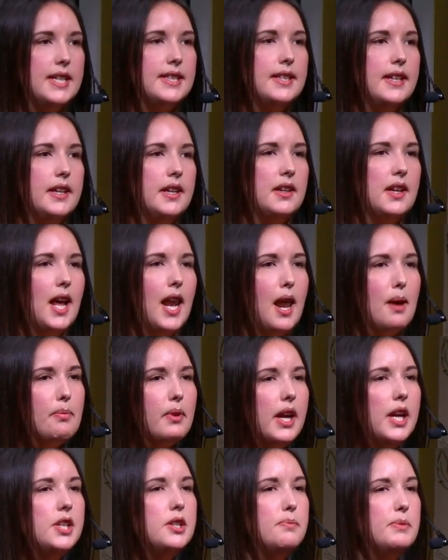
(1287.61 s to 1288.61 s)
It's a
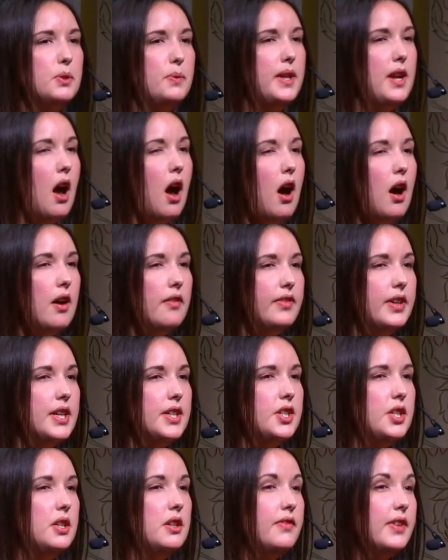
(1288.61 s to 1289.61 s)
collaboration between
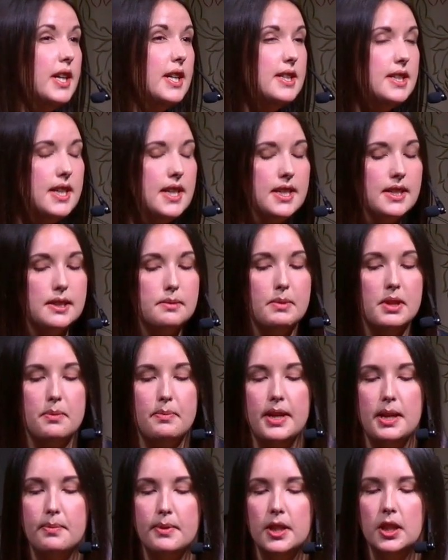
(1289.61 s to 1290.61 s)
Harvard University and some other
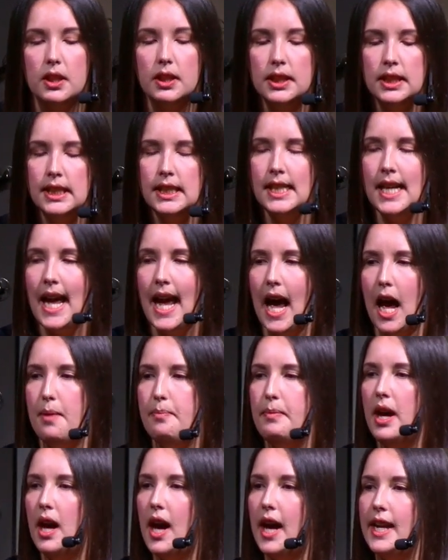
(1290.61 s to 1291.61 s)
people.
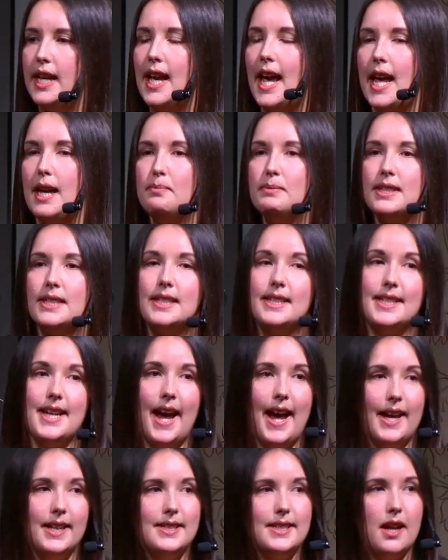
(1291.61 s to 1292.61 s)
And it aims to
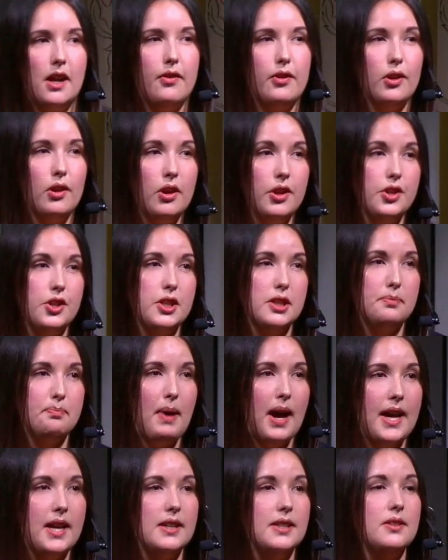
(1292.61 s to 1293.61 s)
test our unconscious
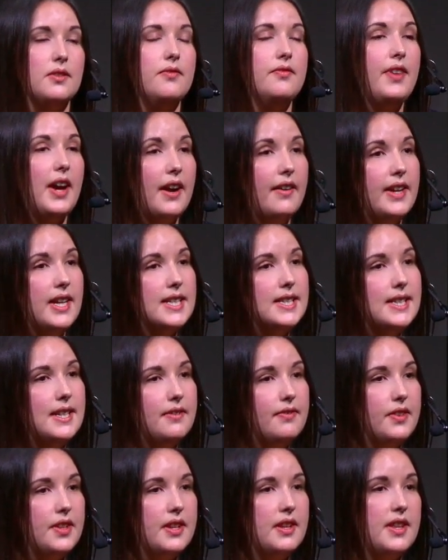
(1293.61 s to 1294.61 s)
bias on various
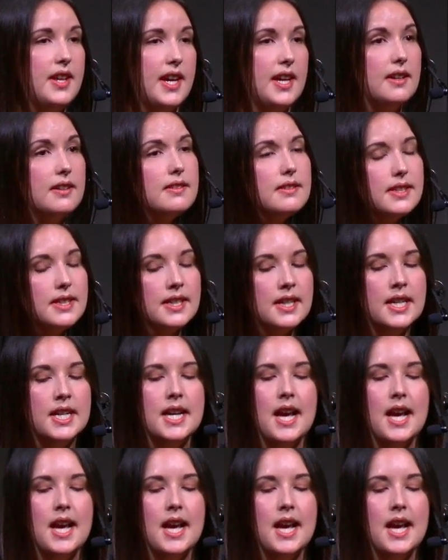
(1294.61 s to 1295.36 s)
different things.